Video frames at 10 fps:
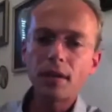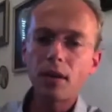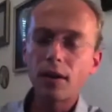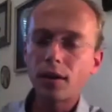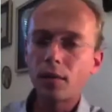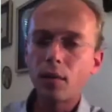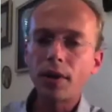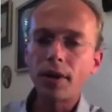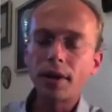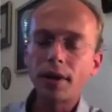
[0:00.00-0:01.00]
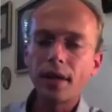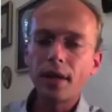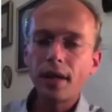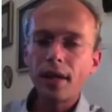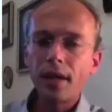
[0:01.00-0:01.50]
o'clock in the morning,
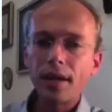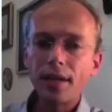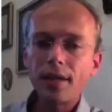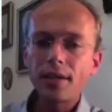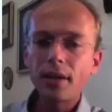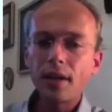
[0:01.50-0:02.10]
and he